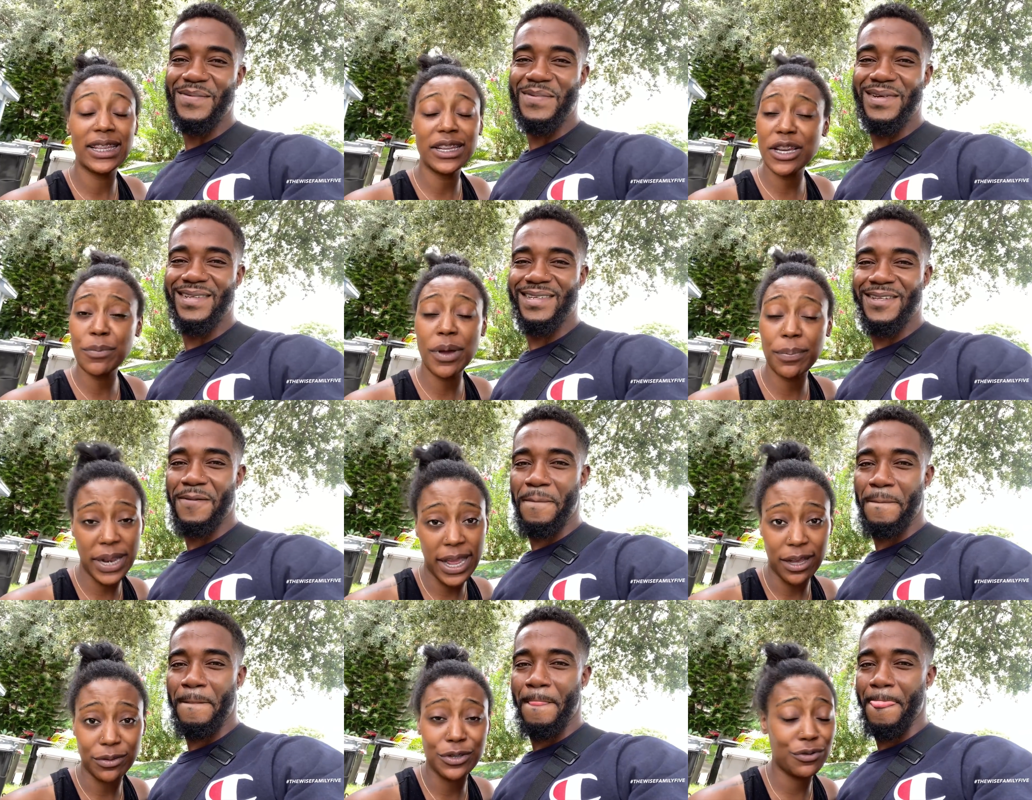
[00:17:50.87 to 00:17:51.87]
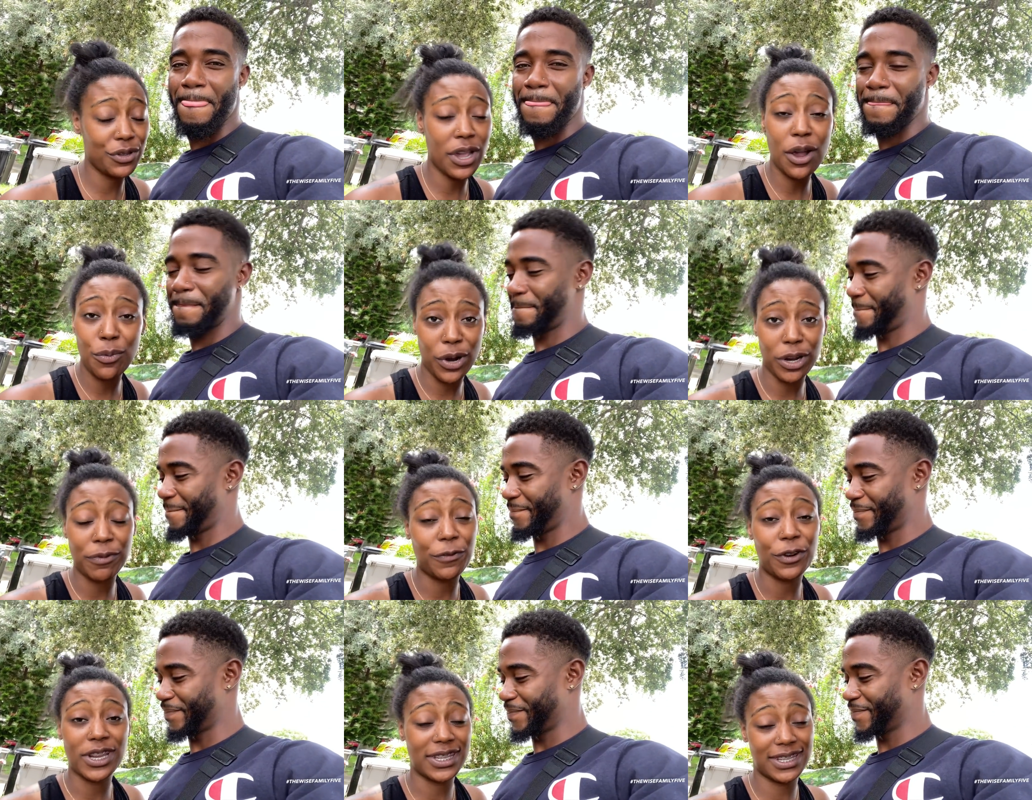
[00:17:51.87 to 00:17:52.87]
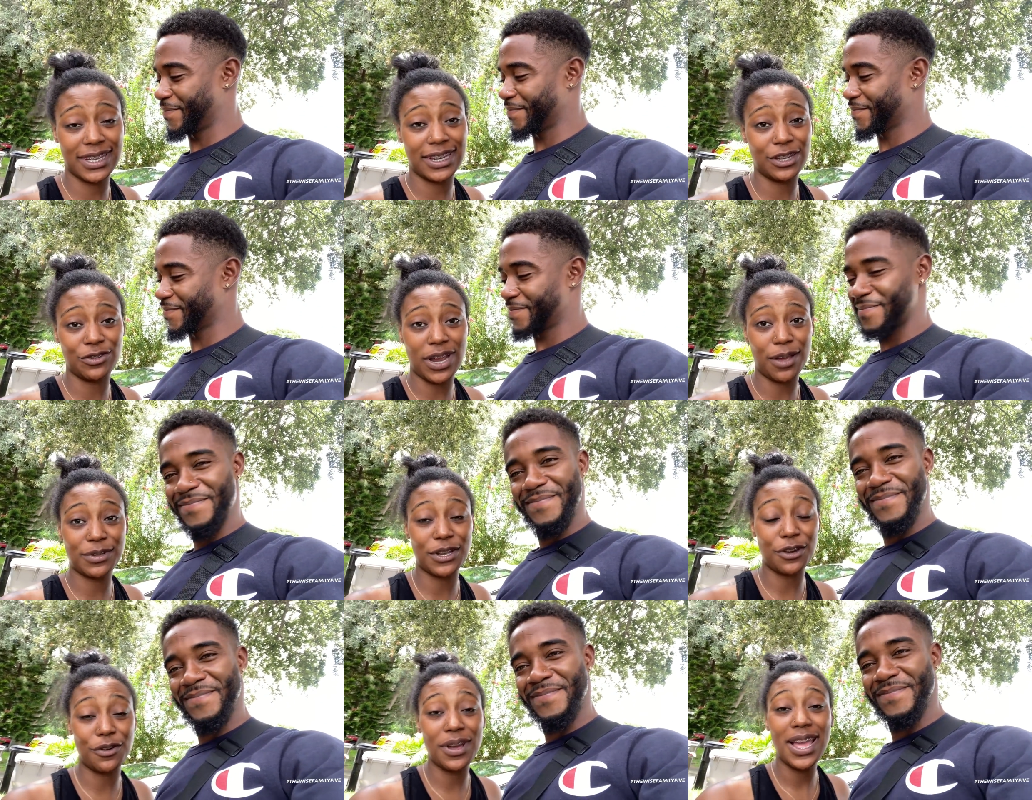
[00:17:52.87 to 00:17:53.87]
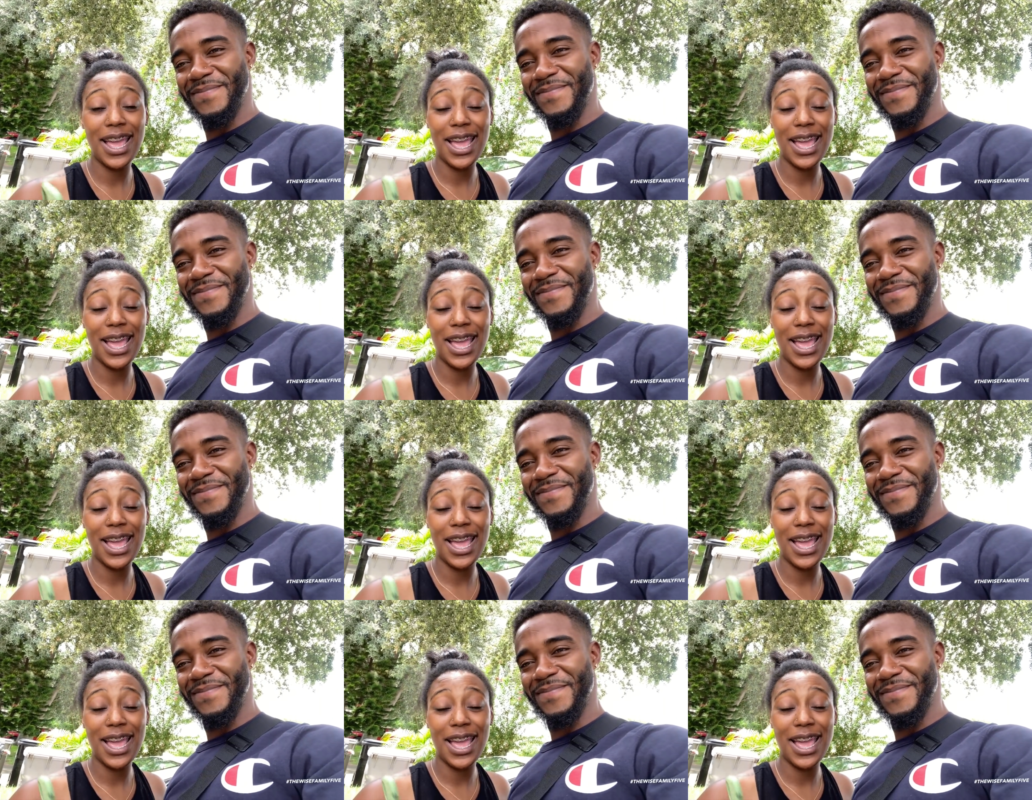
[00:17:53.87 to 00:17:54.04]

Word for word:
Speaker 1: look him up now do y'all work before his cd drops so